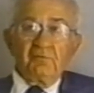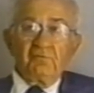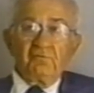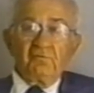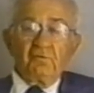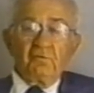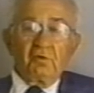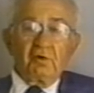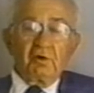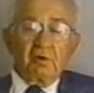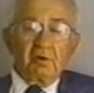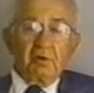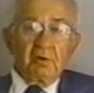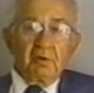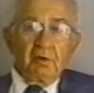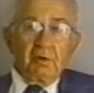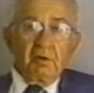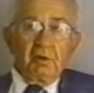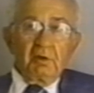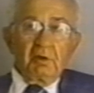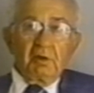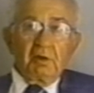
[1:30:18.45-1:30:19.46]
for
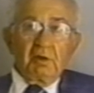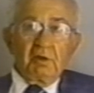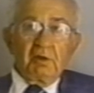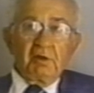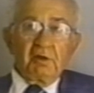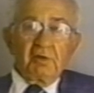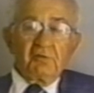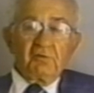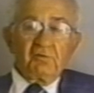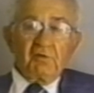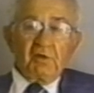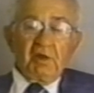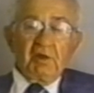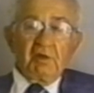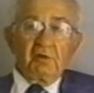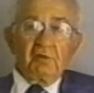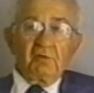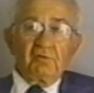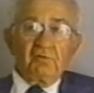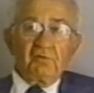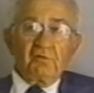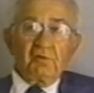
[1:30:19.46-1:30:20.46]
uh,
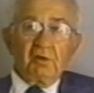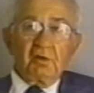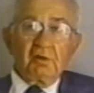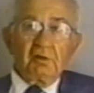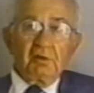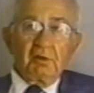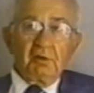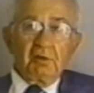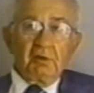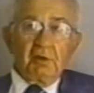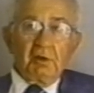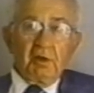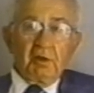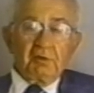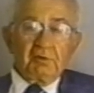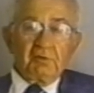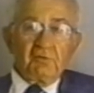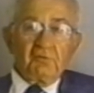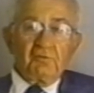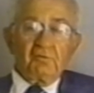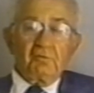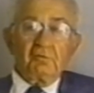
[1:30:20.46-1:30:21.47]
sales on
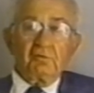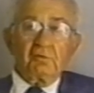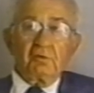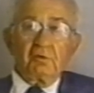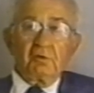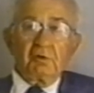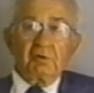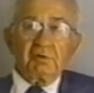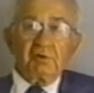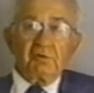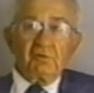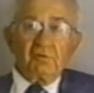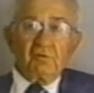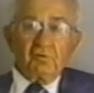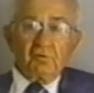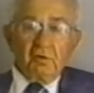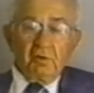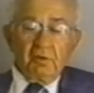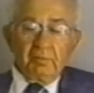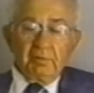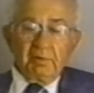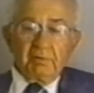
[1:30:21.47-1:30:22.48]
the so-called
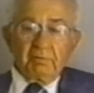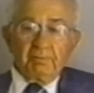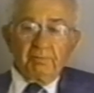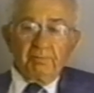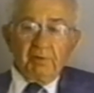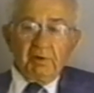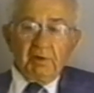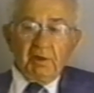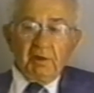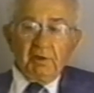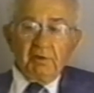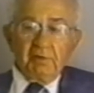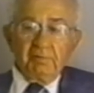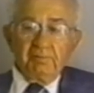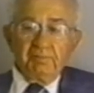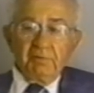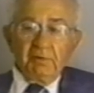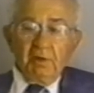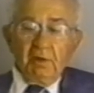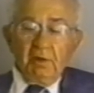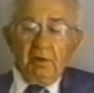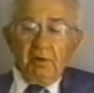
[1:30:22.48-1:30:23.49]
installment plan,
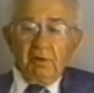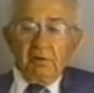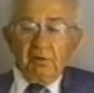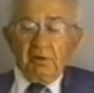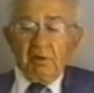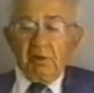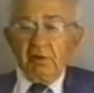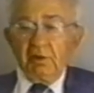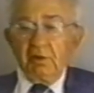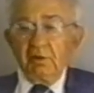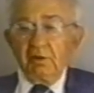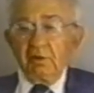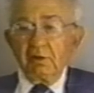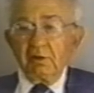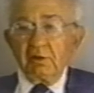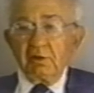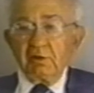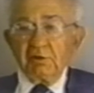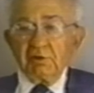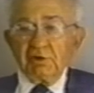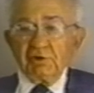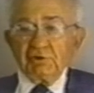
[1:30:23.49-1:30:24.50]
the
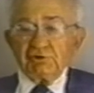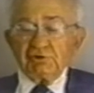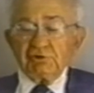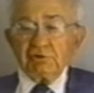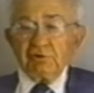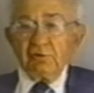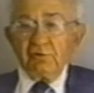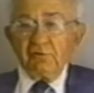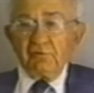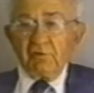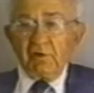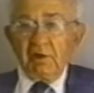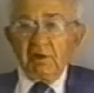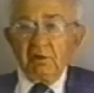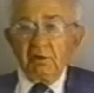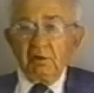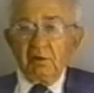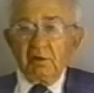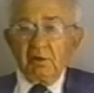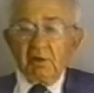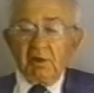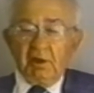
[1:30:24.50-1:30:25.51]
conditional
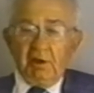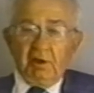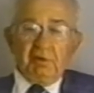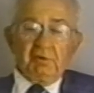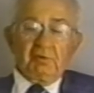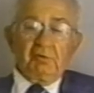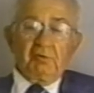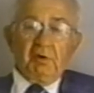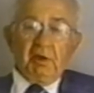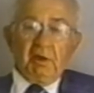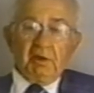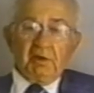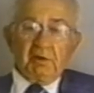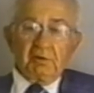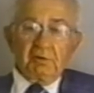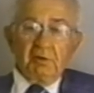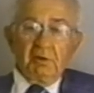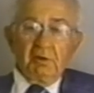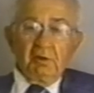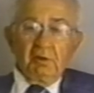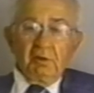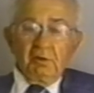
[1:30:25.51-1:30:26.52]
sale contract.
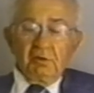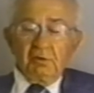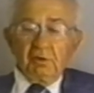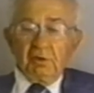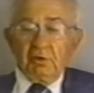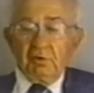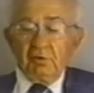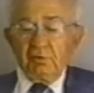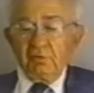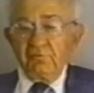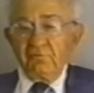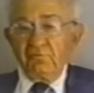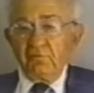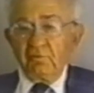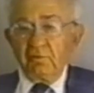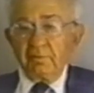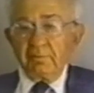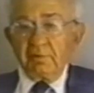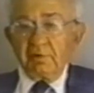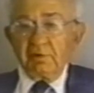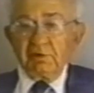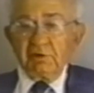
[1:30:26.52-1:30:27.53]
The
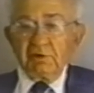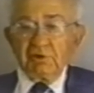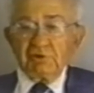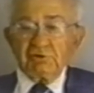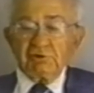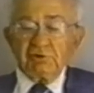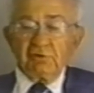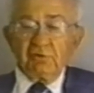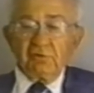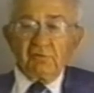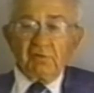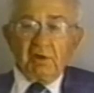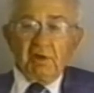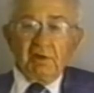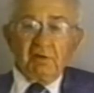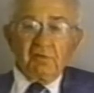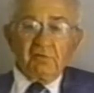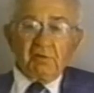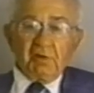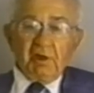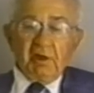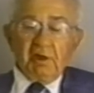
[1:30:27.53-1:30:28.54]
Uniform Conditional
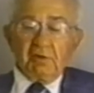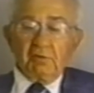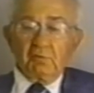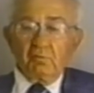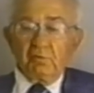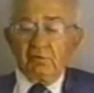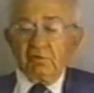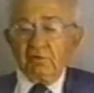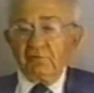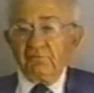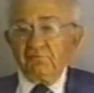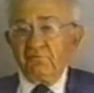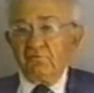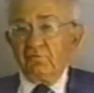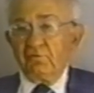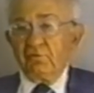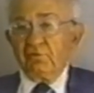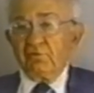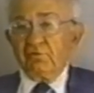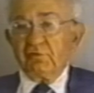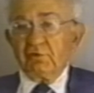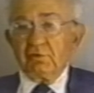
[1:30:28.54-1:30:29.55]
Sales Act was
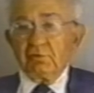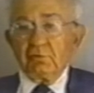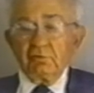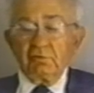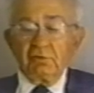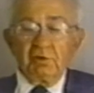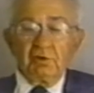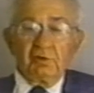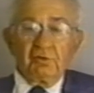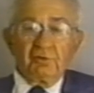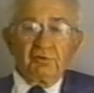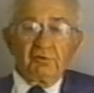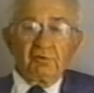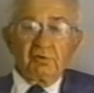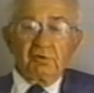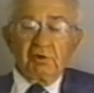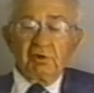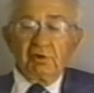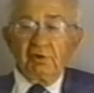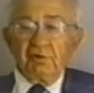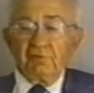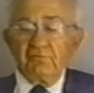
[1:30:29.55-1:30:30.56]
enforced in only
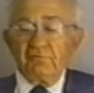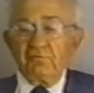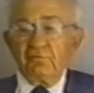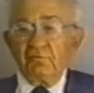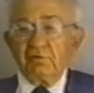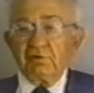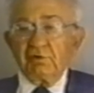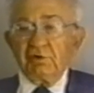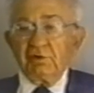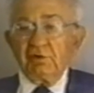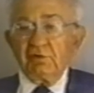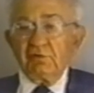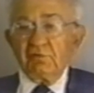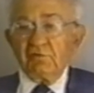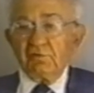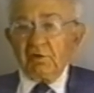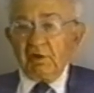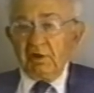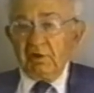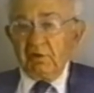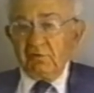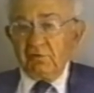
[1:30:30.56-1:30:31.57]
13 or 14
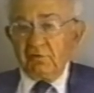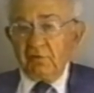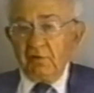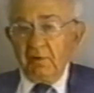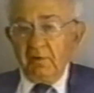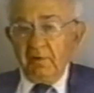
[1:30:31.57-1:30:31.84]
states.